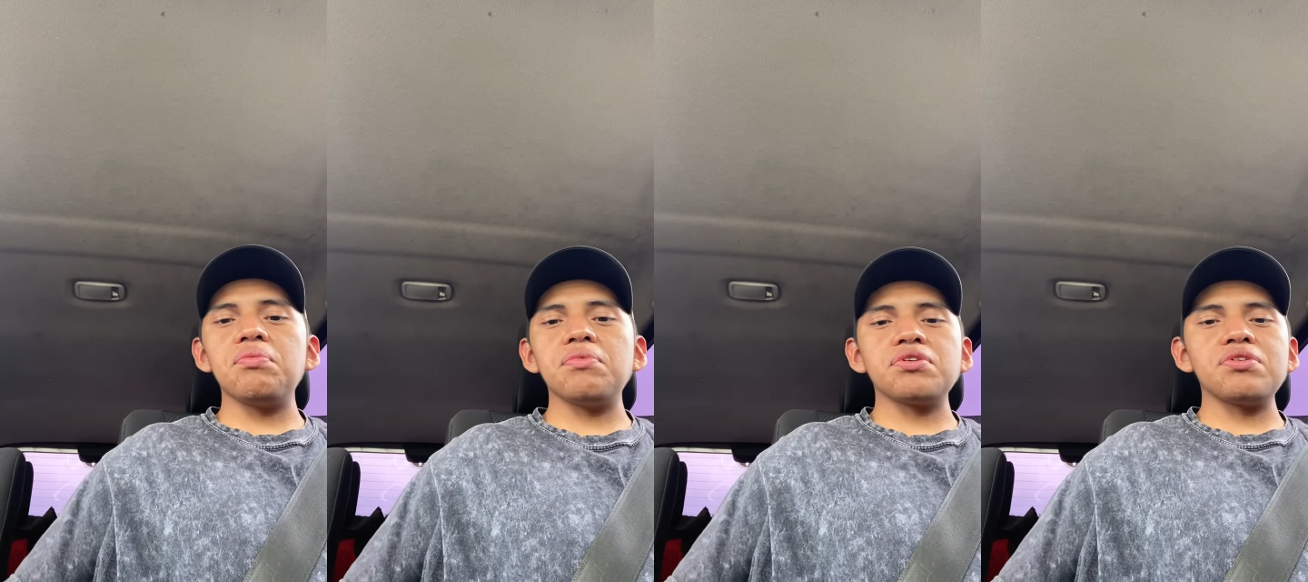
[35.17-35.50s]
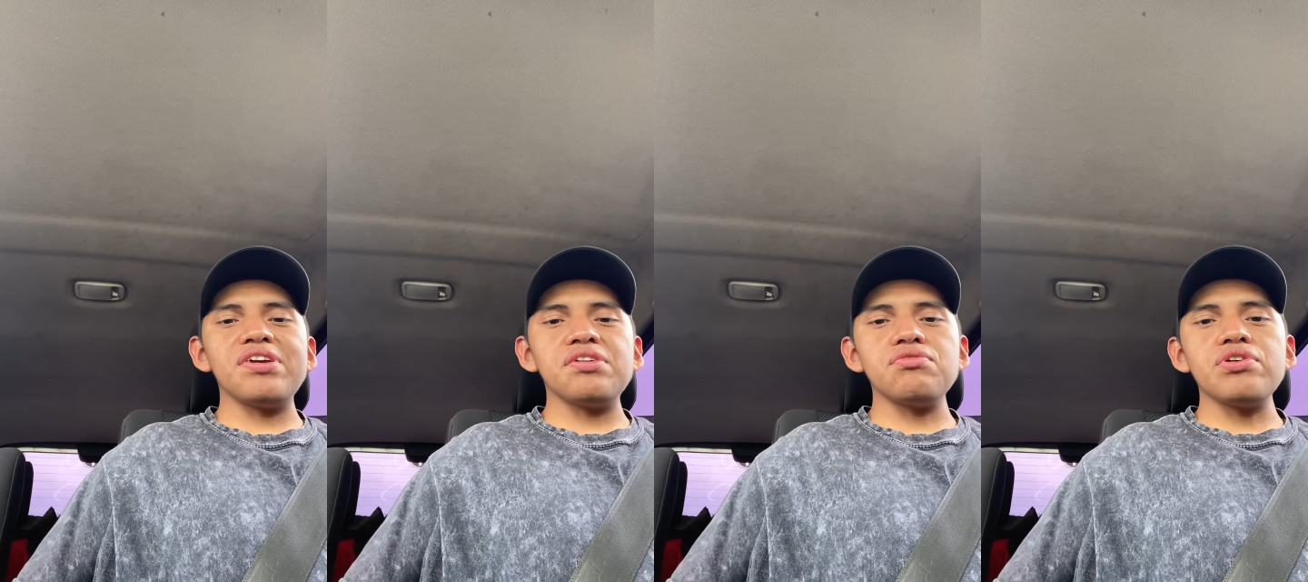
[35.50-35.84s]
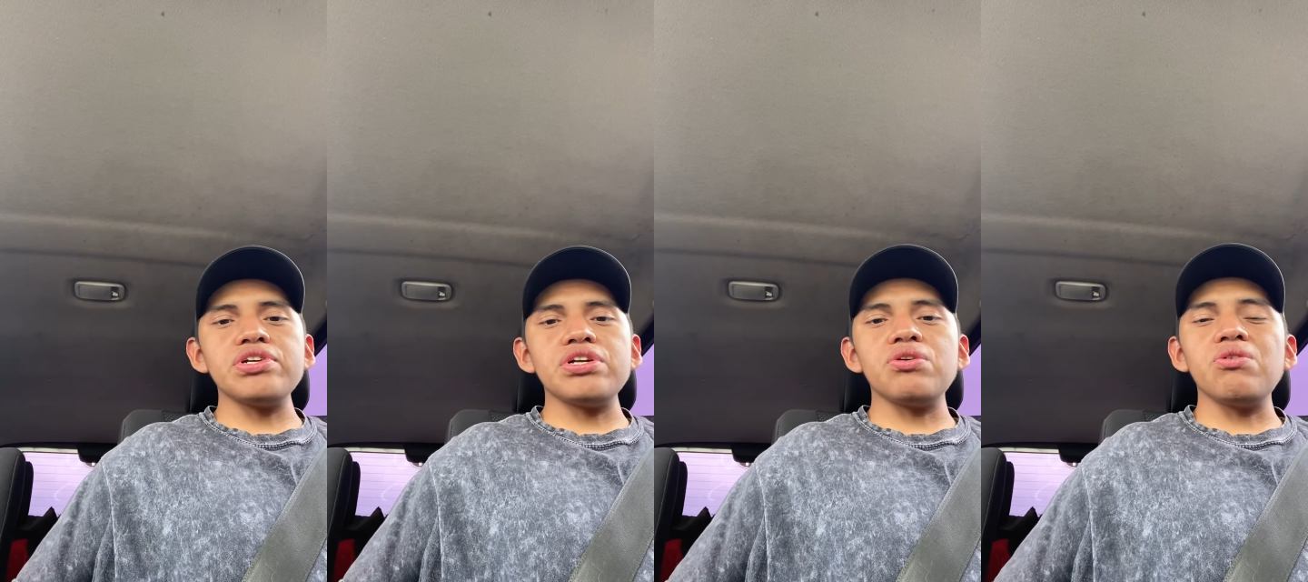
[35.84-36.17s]
my greatest
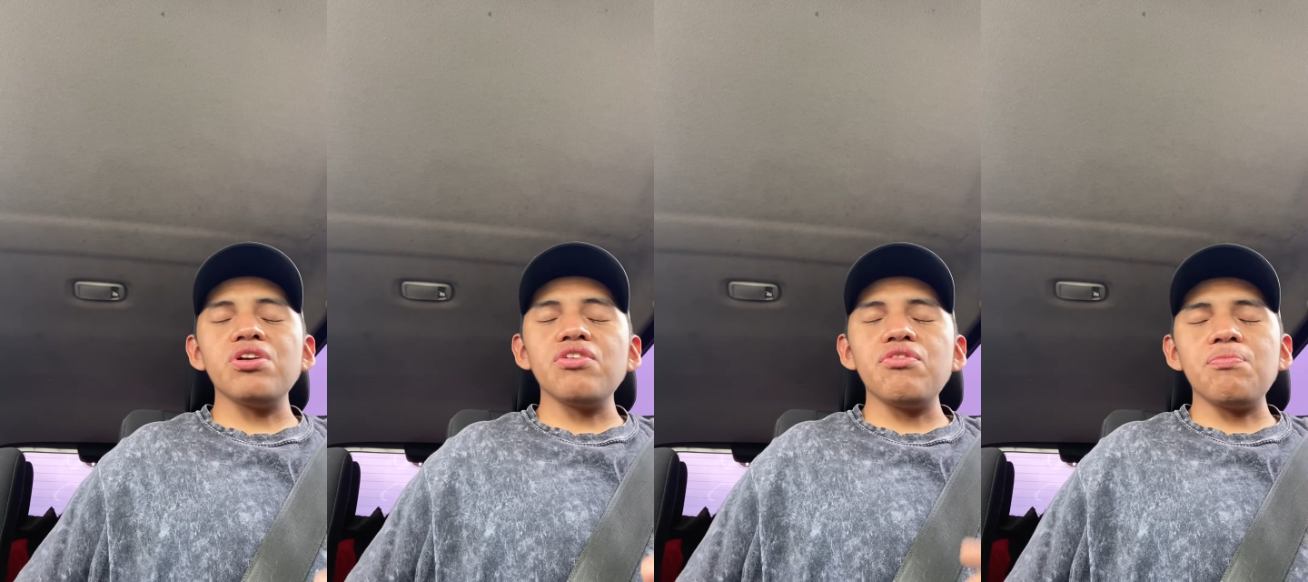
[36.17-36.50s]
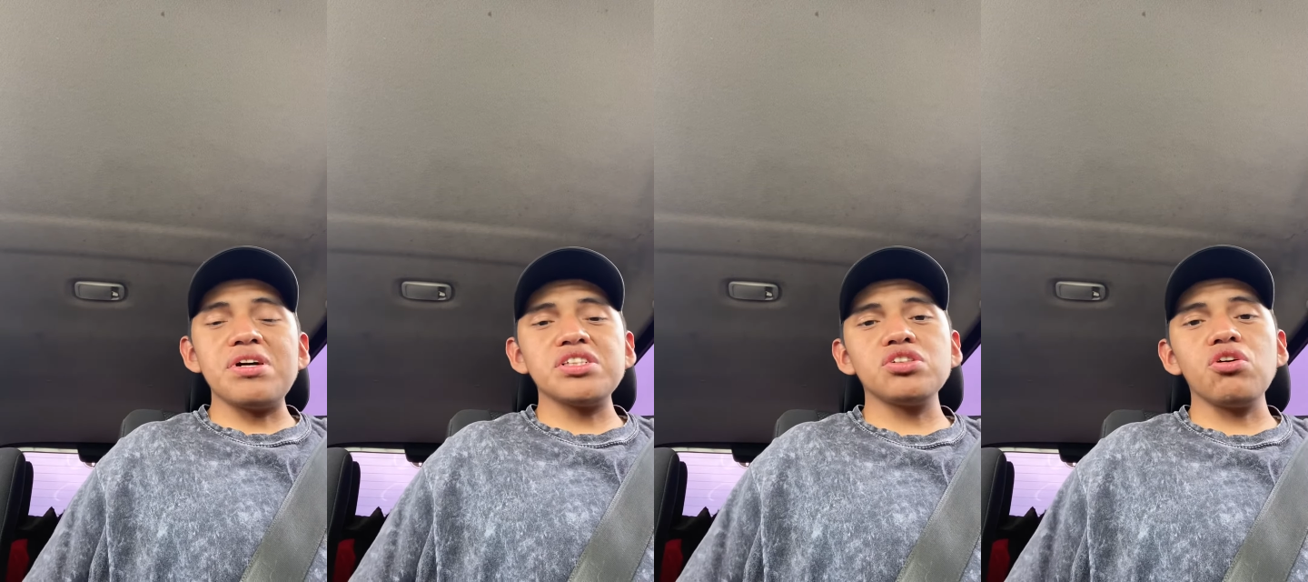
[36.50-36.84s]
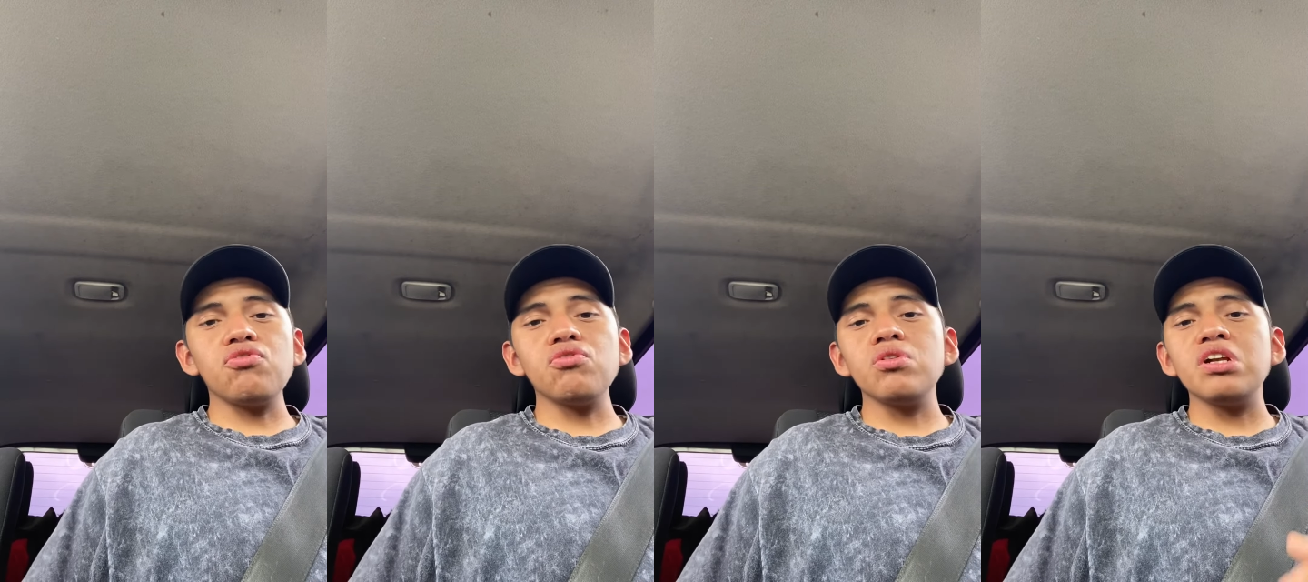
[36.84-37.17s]
version or loving
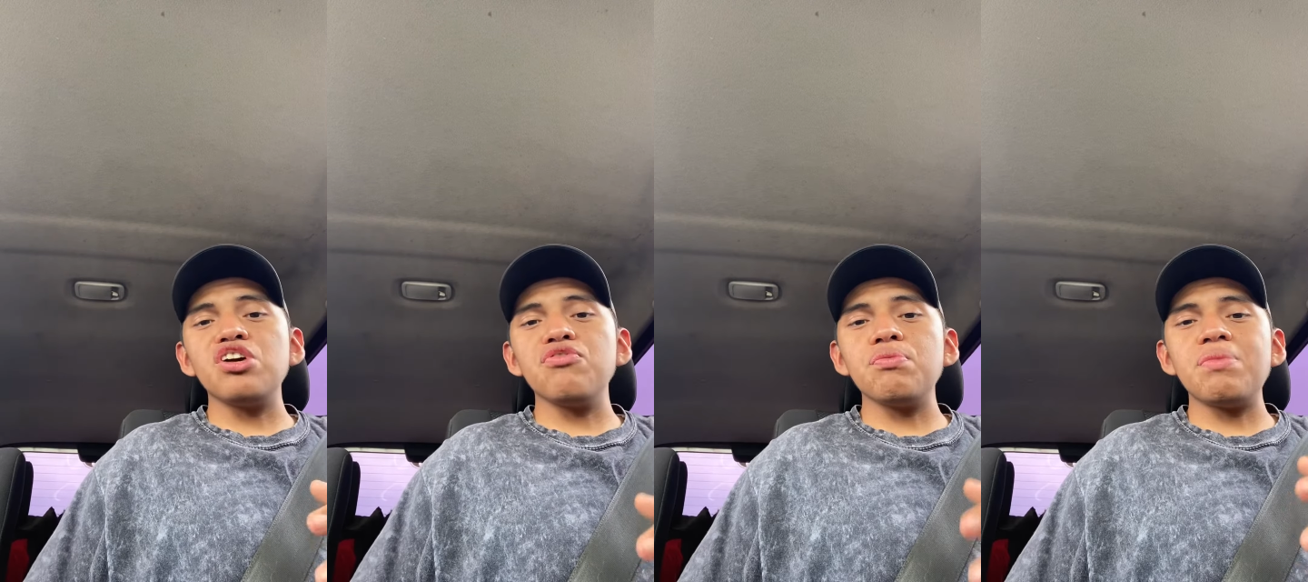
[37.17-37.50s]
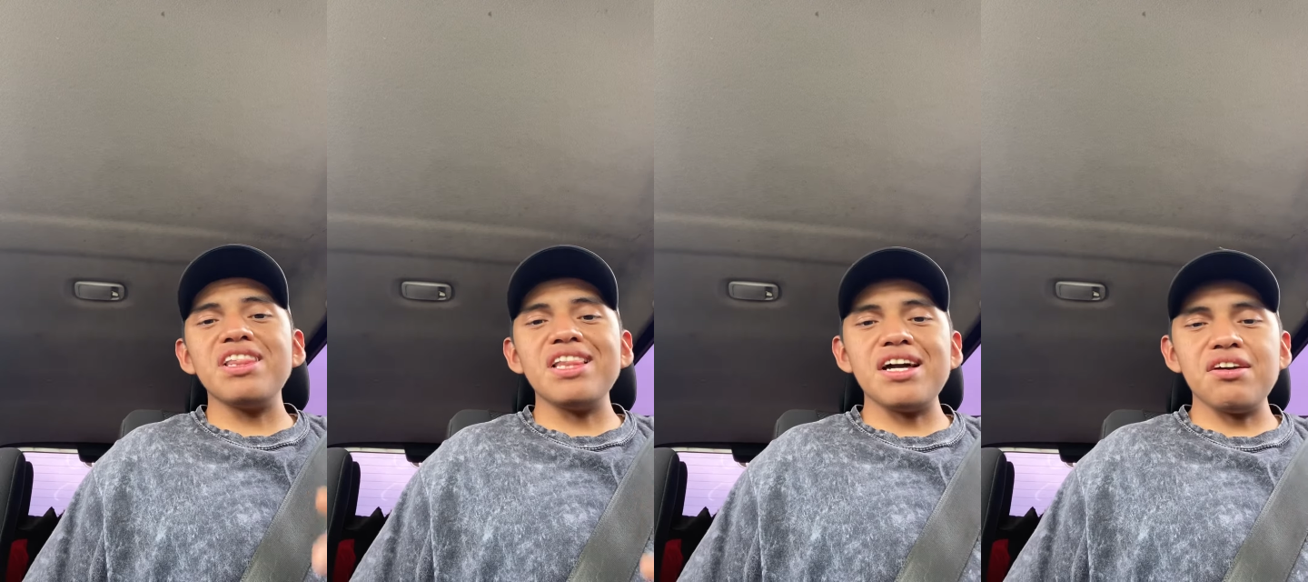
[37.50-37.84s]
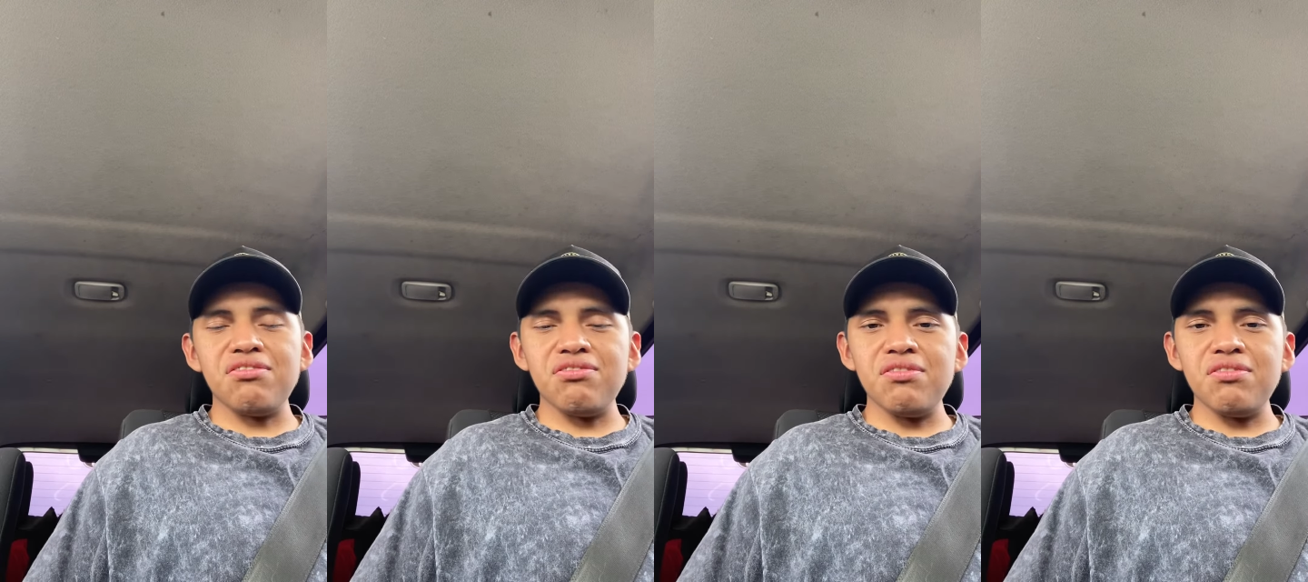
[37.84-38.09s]
myself or loving my life.